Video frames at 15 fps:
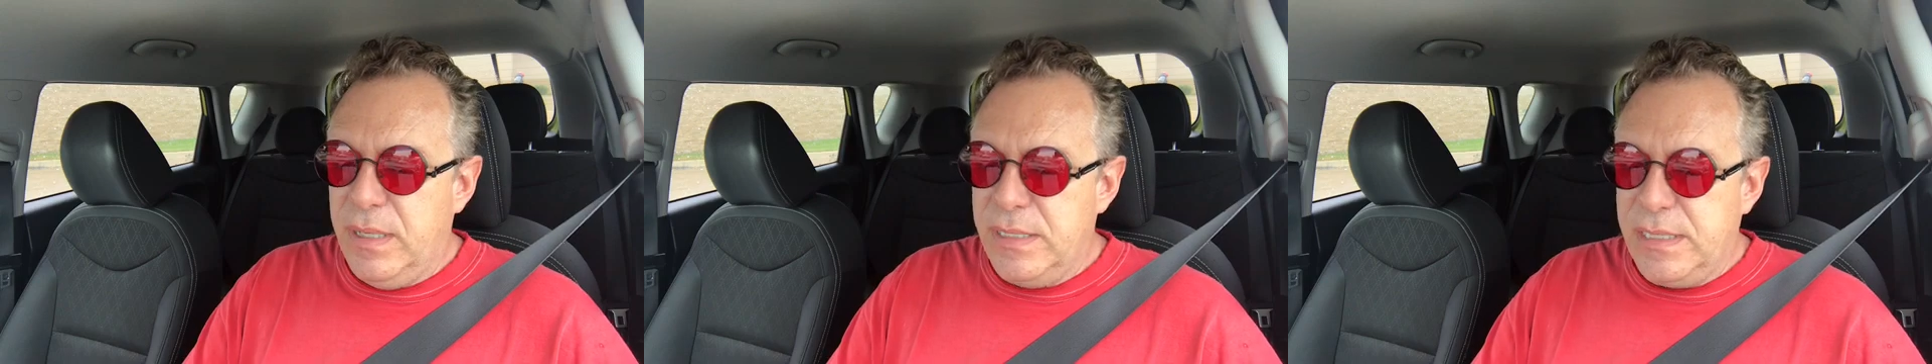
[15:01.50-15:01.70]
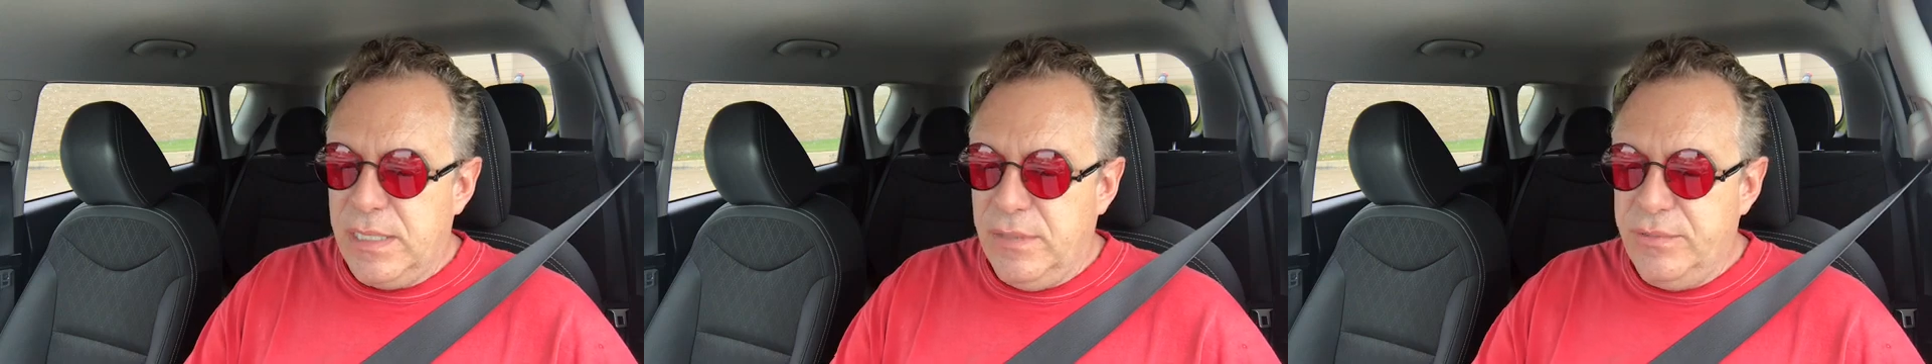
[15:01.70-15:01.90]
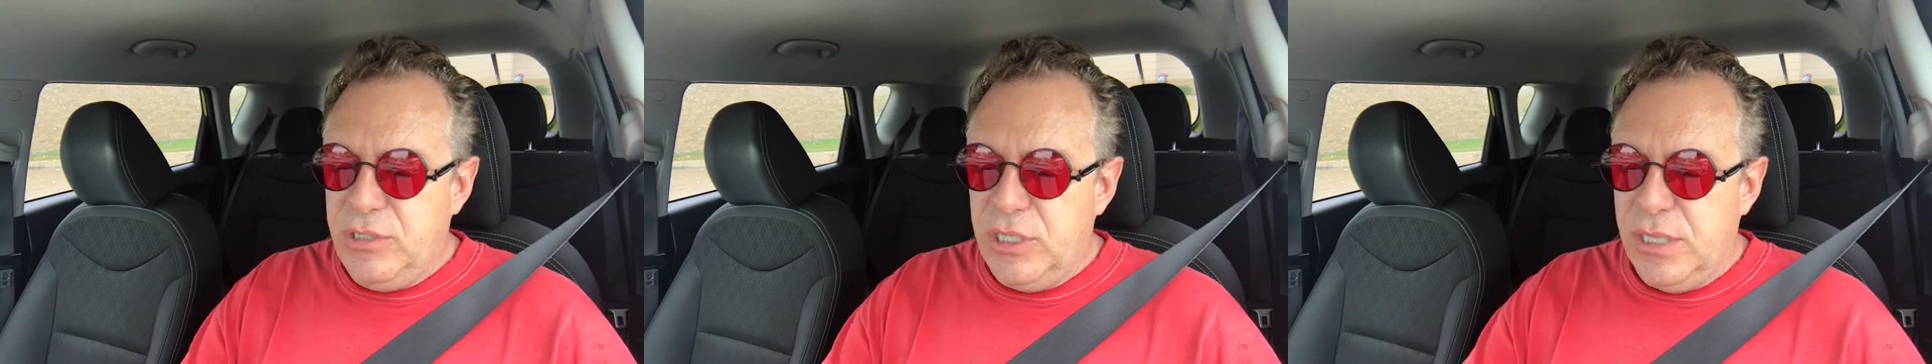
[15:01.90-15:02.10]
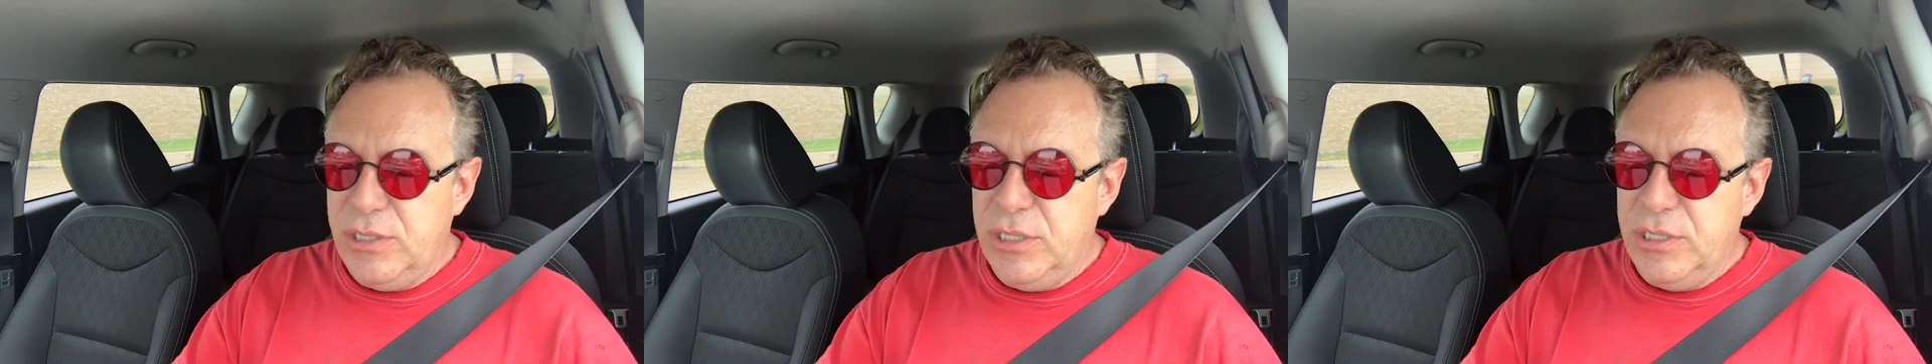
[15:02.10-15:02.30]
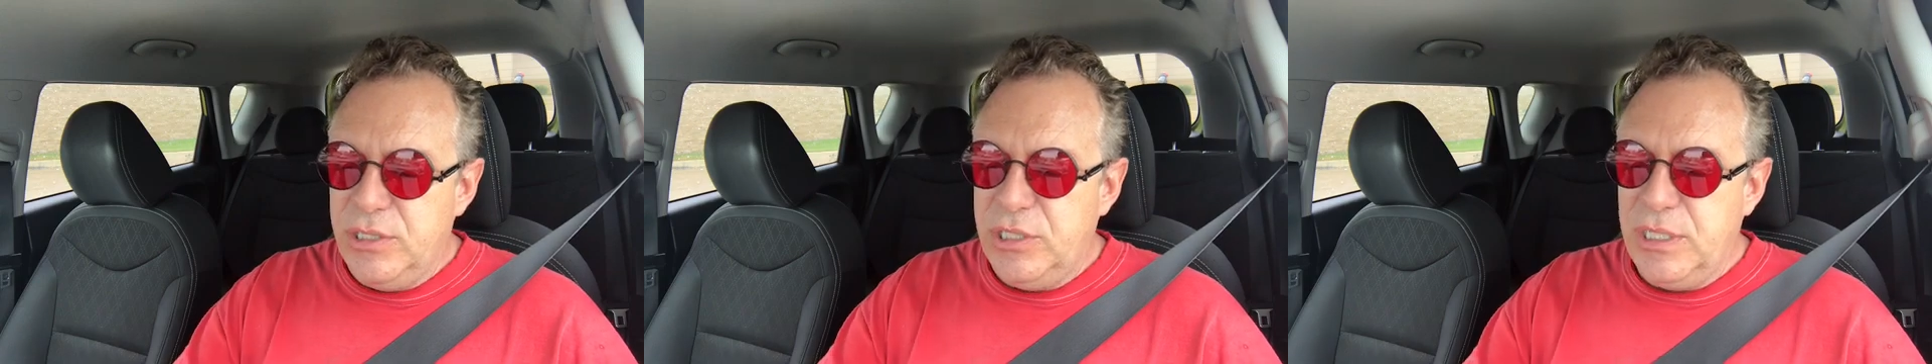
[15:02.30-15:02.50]
myself
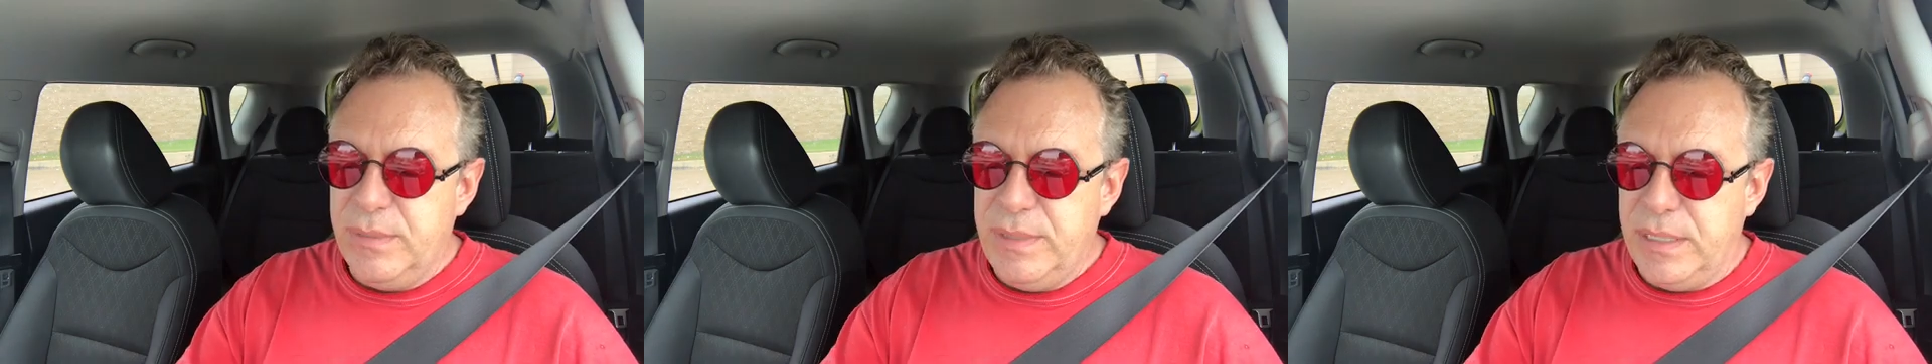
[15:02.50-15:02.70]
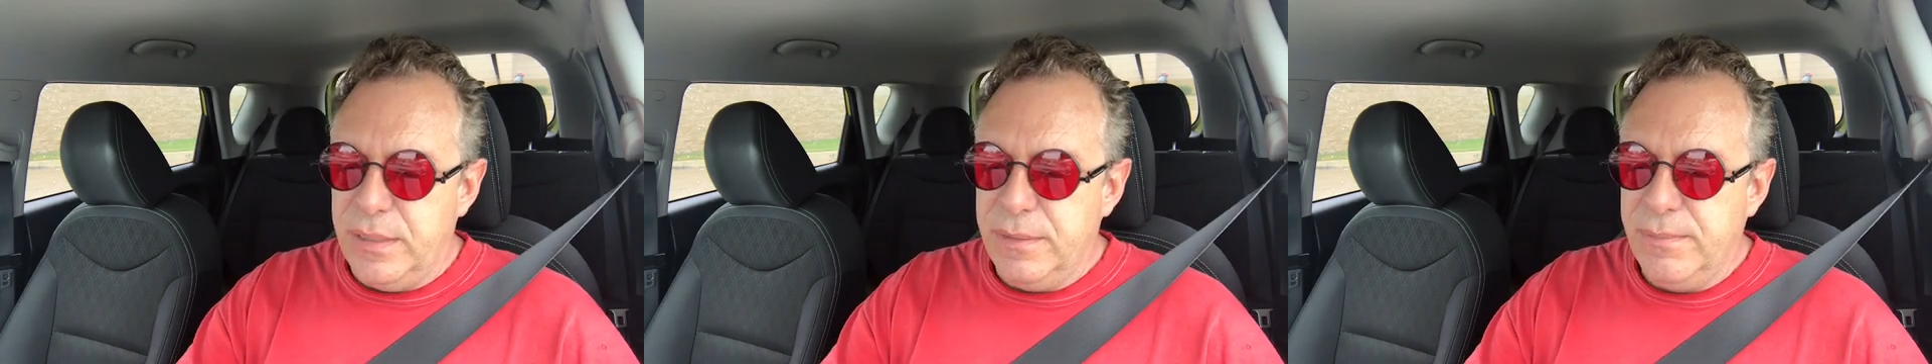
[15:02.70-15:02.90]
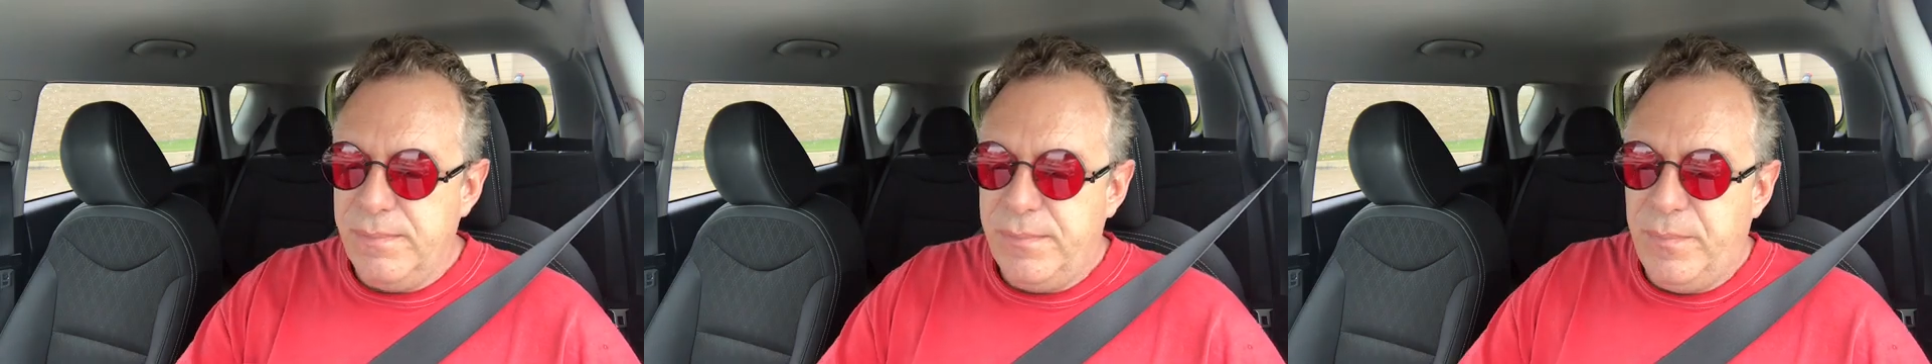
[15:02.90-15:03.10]
judging Jimmy